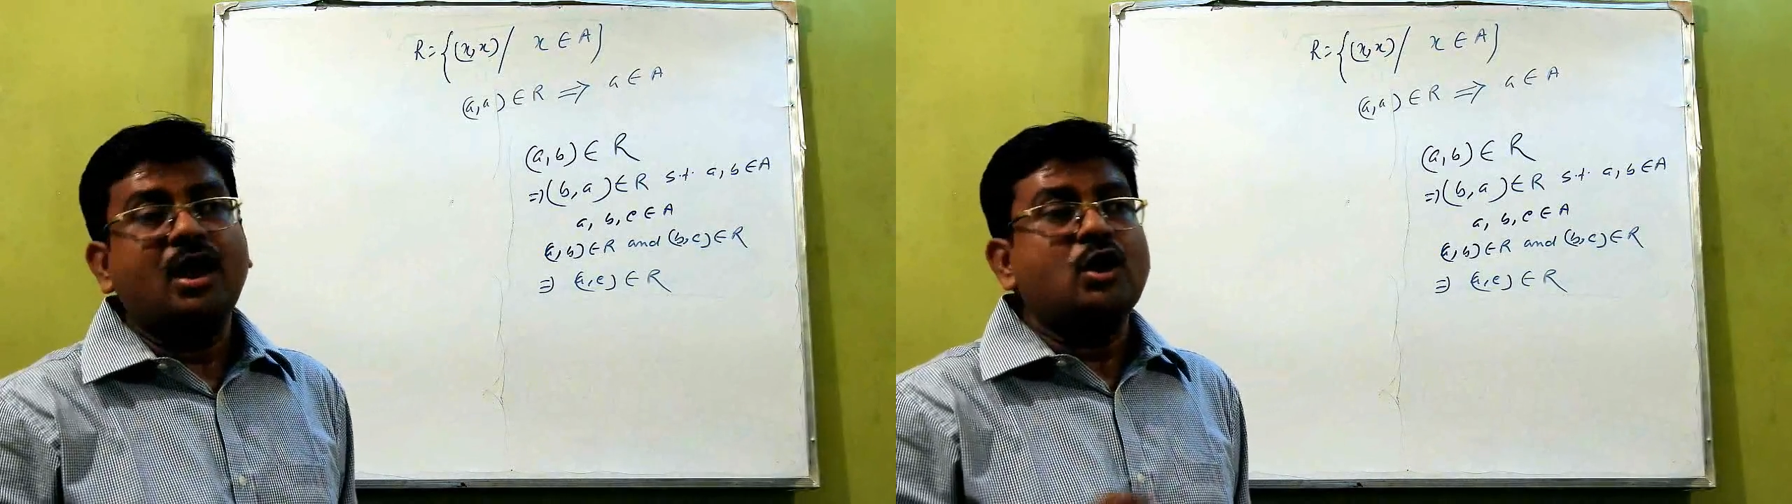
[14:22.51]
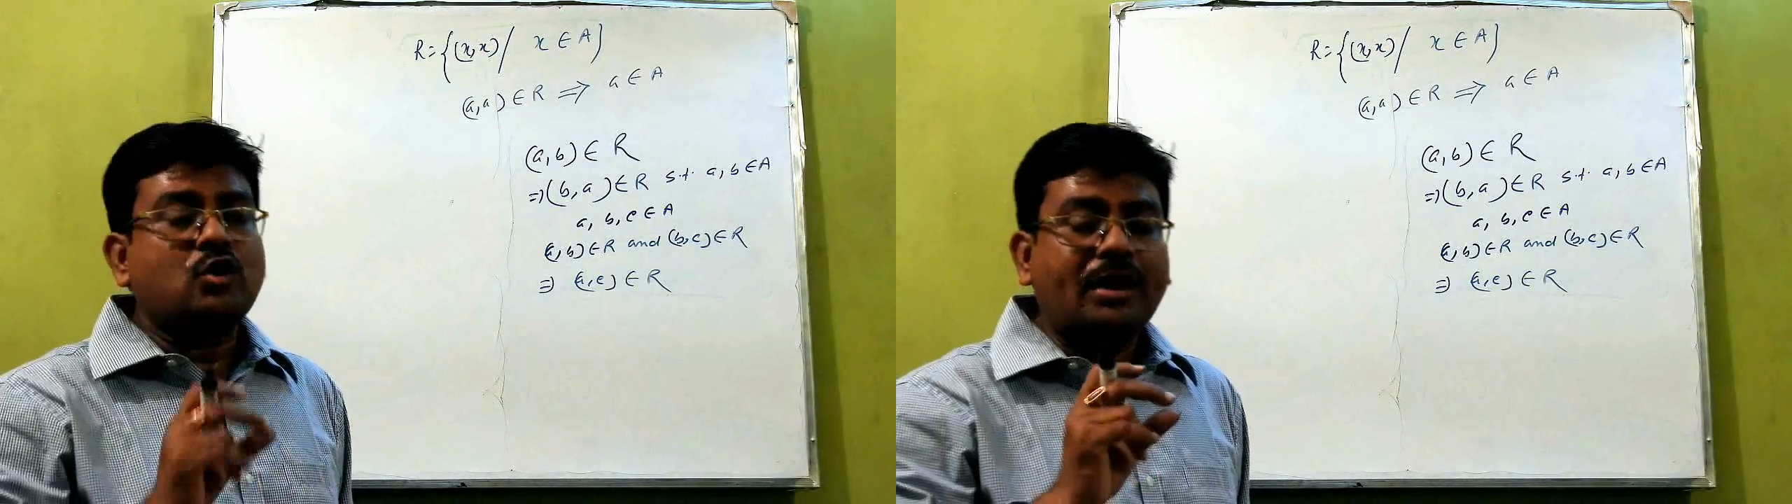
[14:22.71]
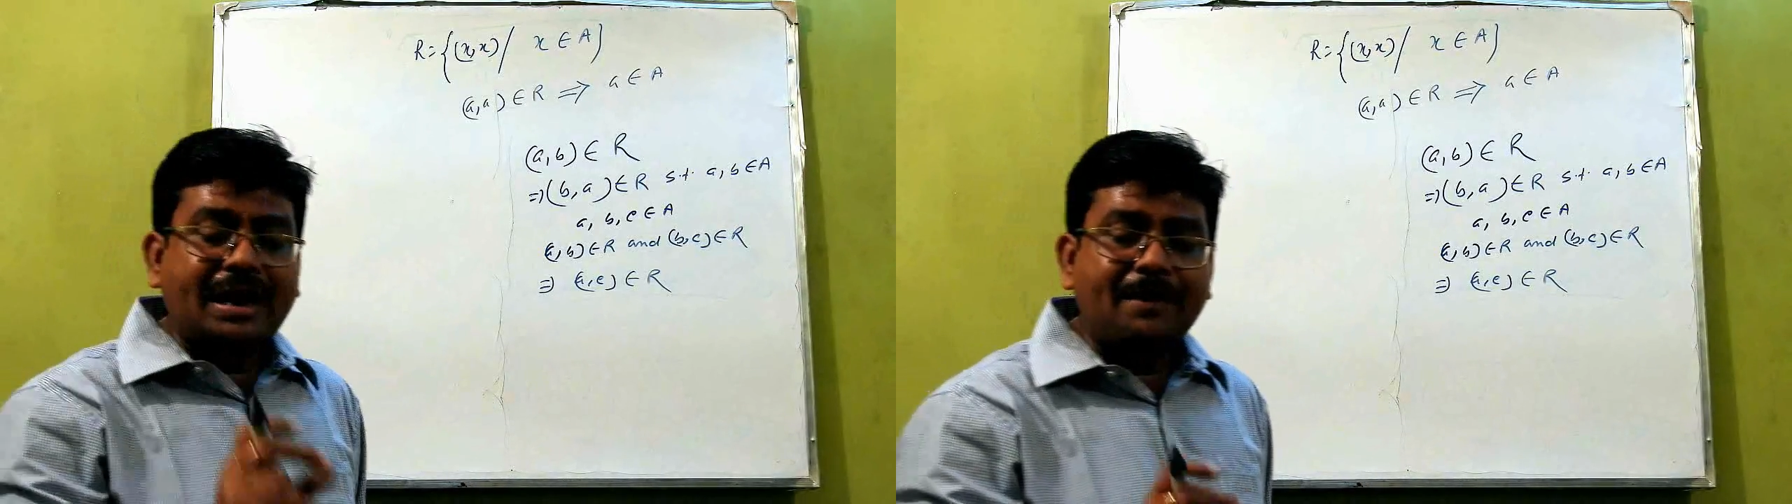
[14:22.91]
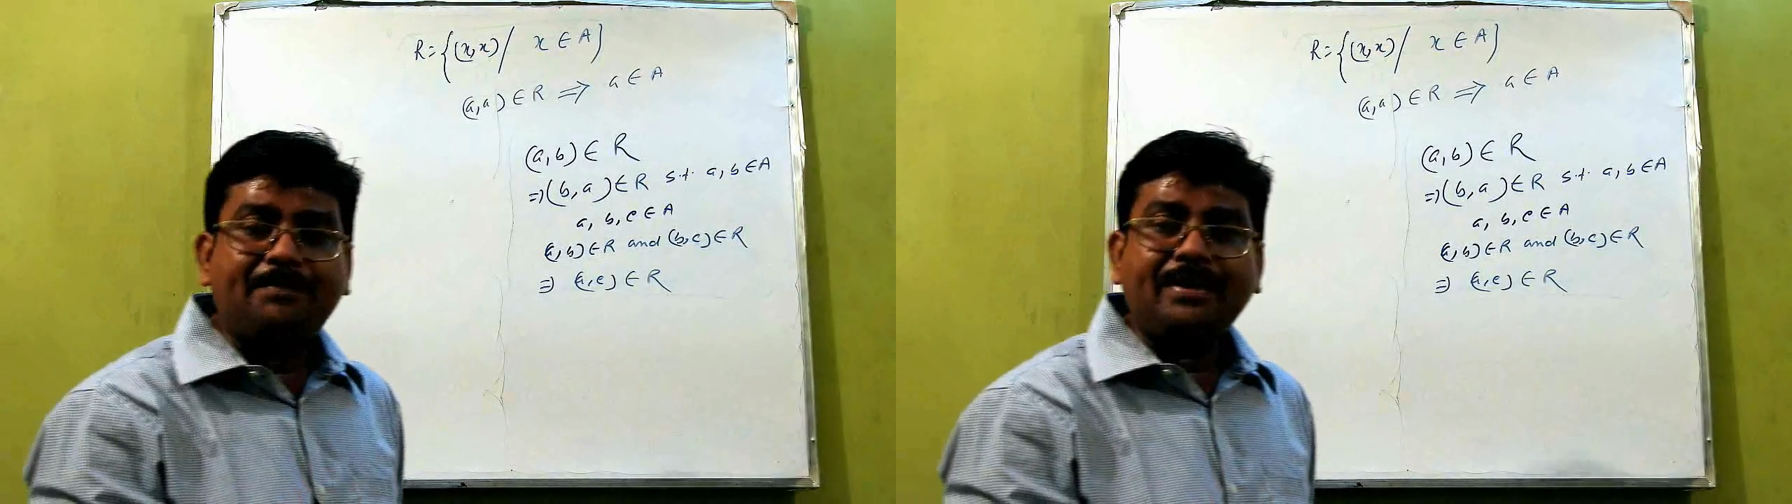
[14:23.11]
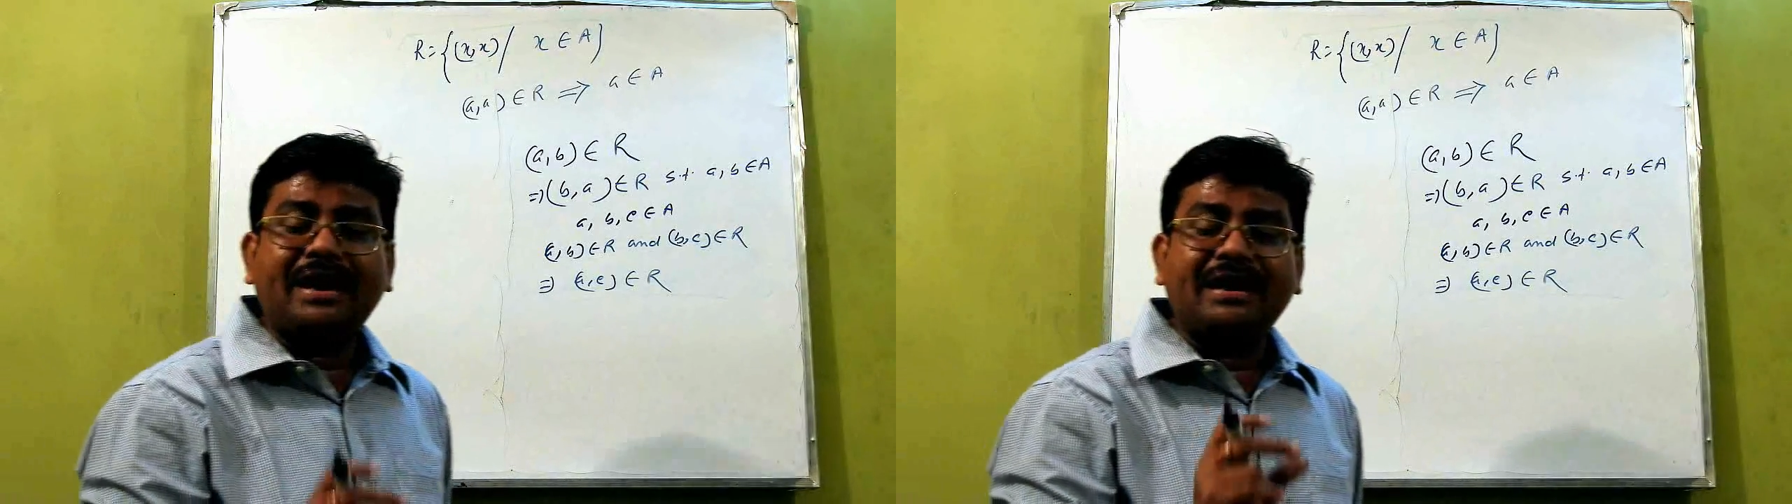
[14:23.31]
So
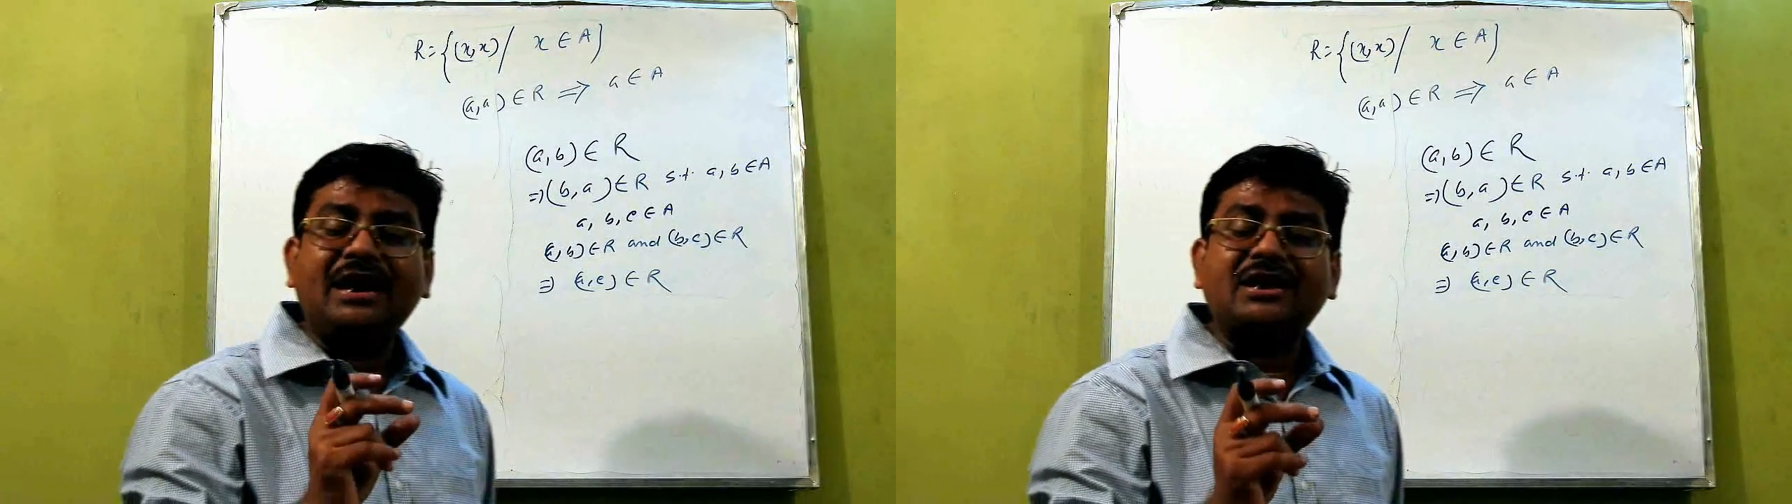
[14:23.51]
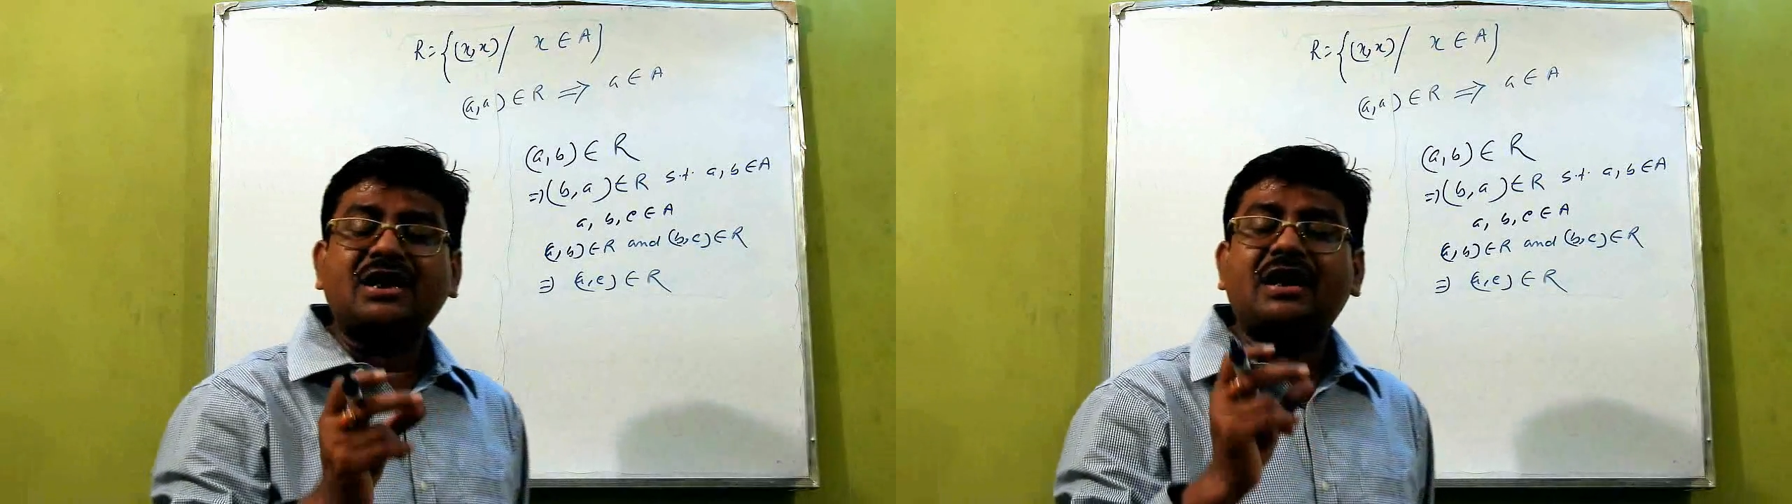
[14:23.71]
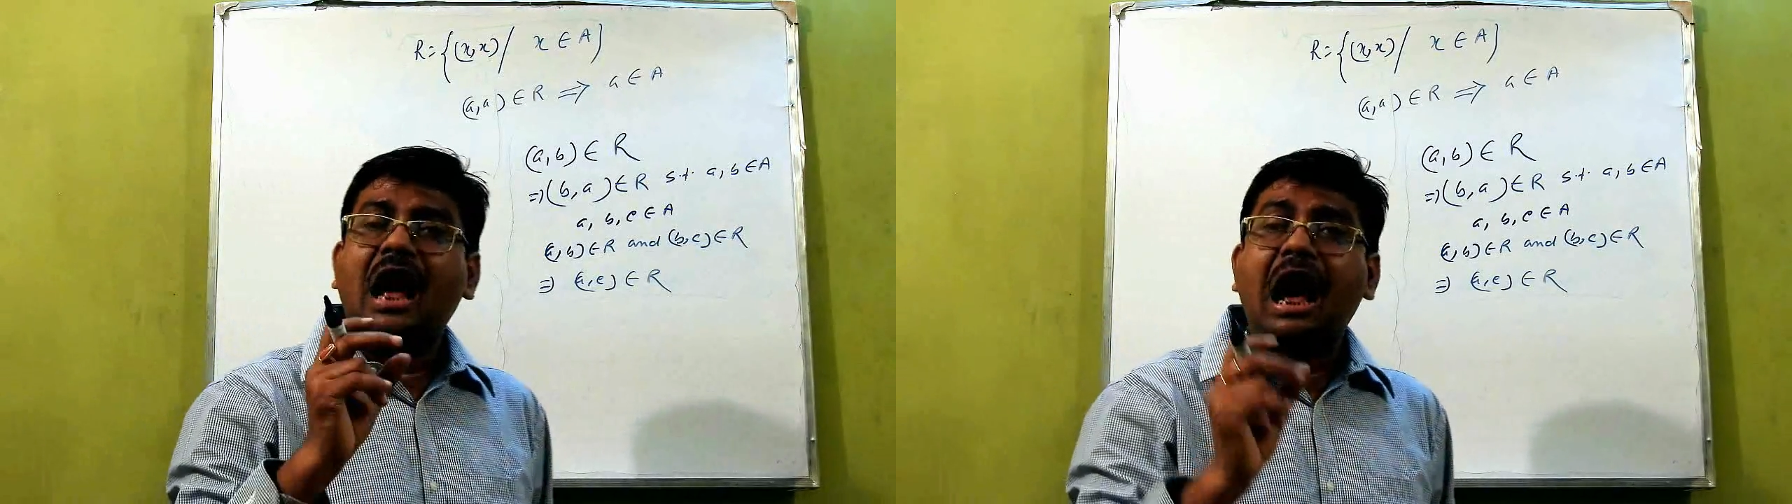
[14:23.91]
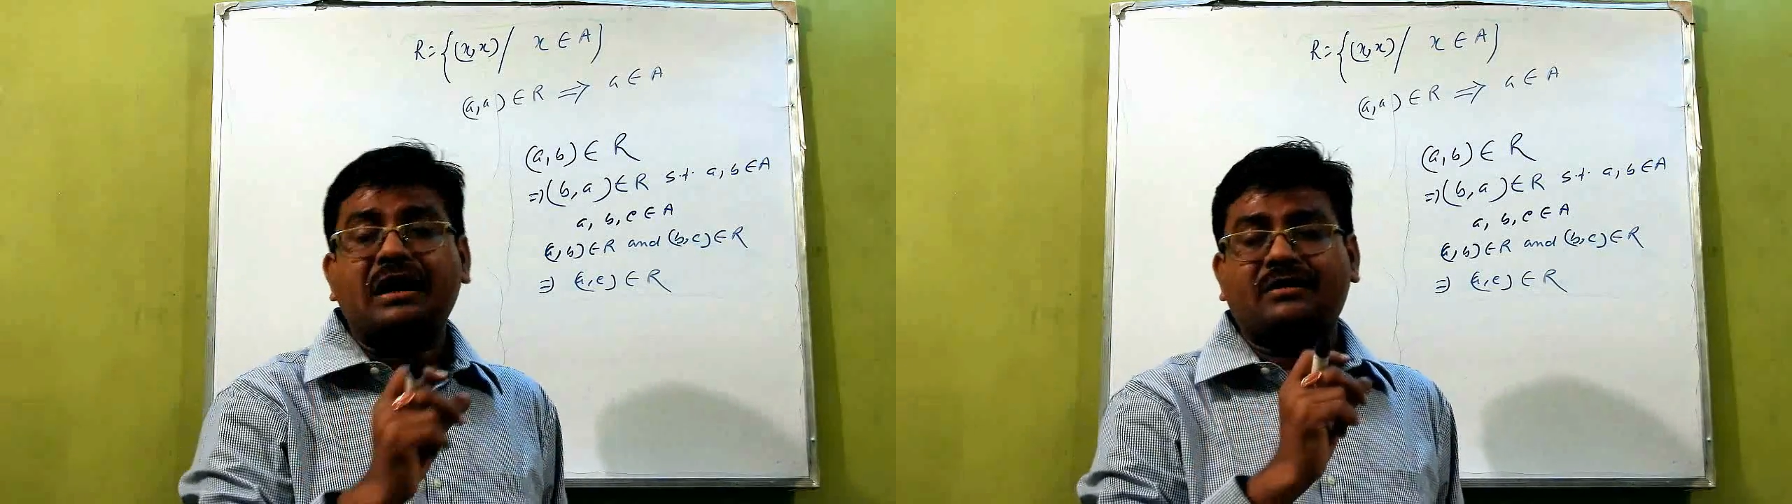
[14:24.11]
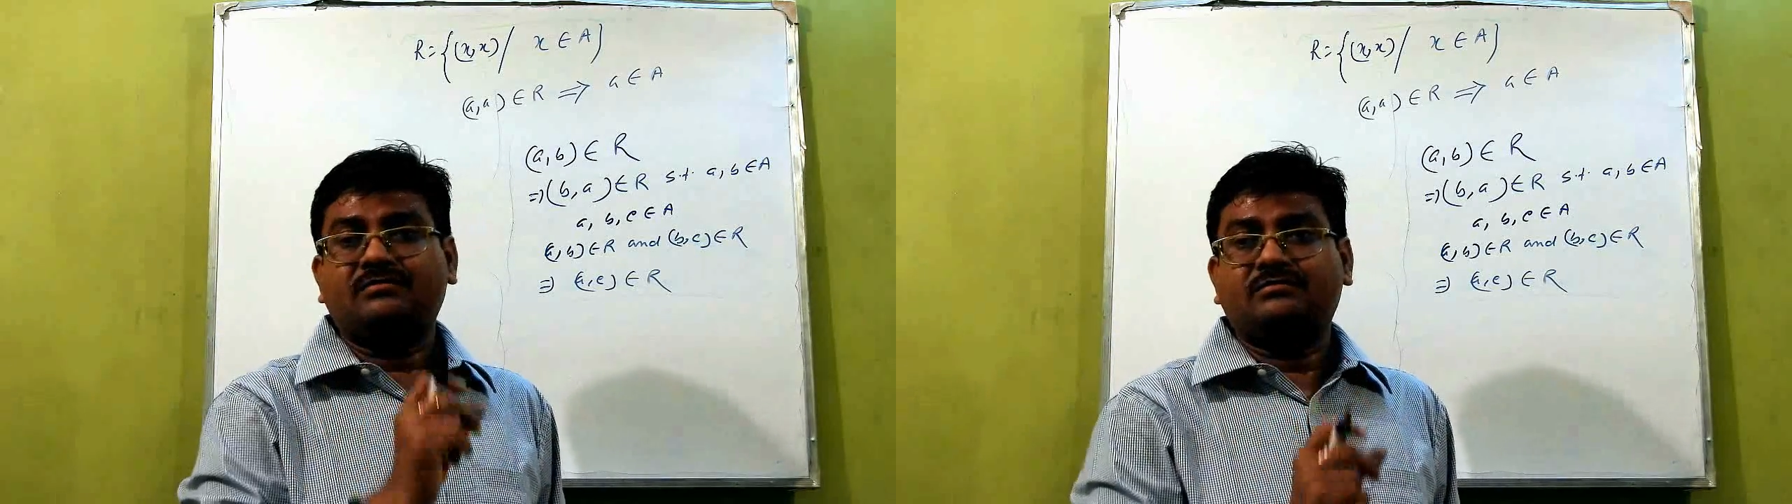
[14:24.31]
if a relation
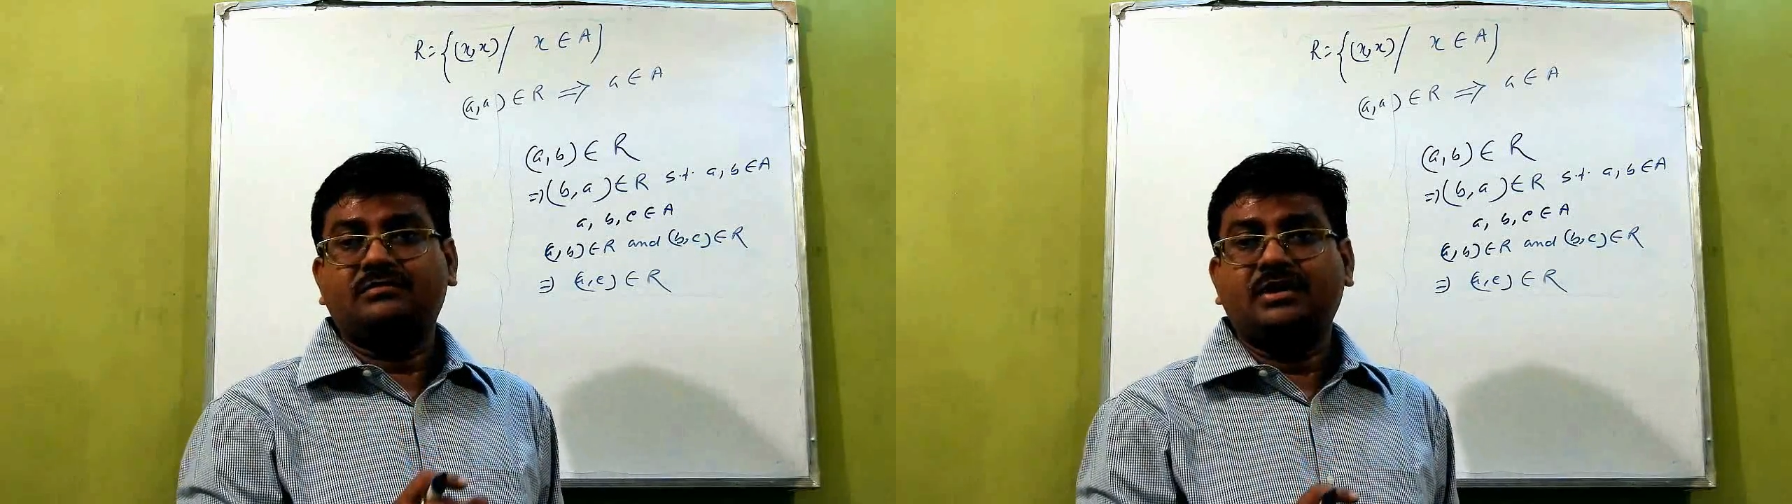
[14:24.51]
R